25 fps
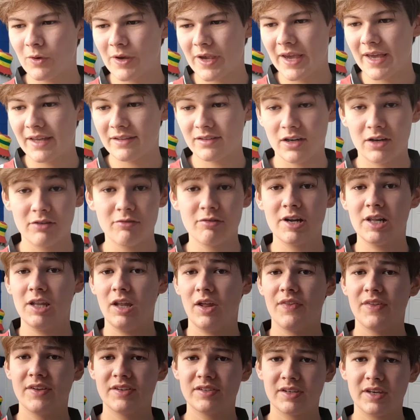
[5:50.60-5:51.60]
kit. I really
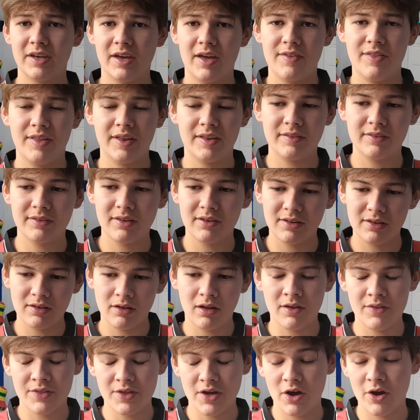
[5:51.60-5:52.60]
like this kit. I think a
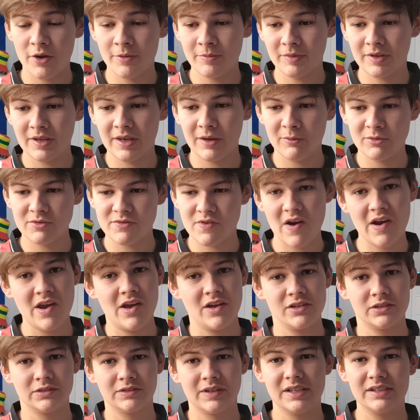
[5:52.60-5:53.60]
lot of the home kit was very
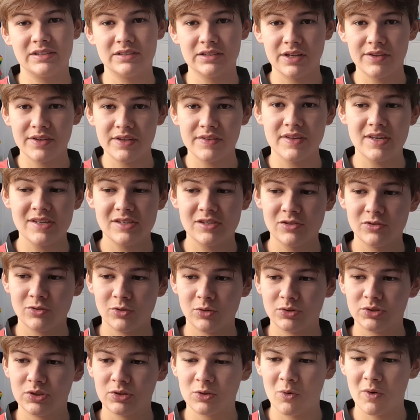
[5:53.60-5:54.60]
underrated. I think this is
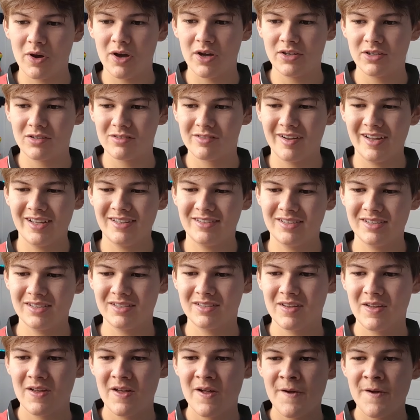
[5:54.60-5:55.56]
also quite underrated.